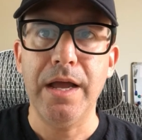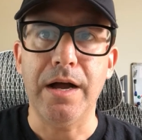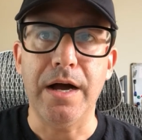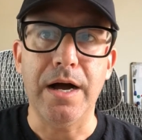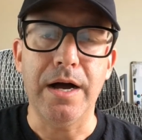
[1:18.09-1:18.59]

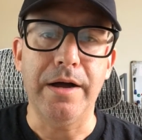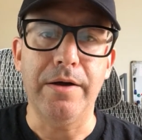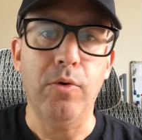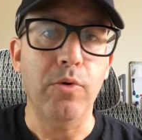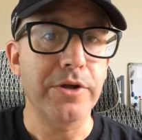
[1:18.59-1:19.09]

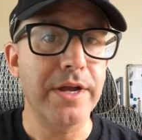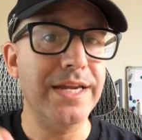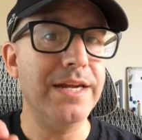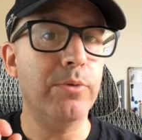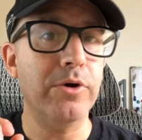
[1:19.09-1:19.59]
or you
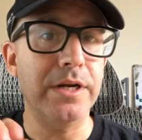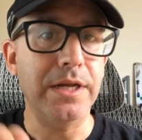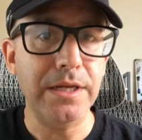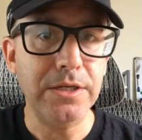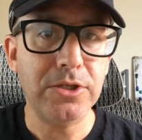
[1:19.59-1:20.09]
need to put an
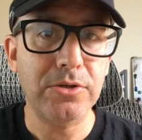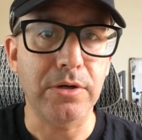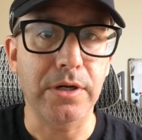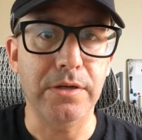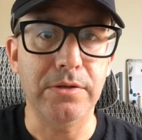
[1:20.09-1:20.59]

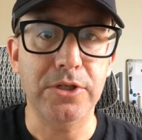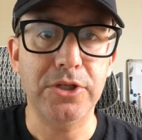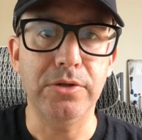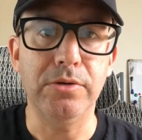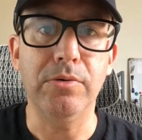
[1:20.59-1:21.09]
insert in the
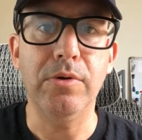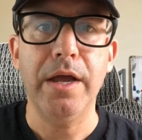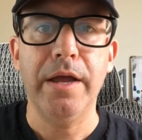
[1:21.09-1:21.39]
shoe,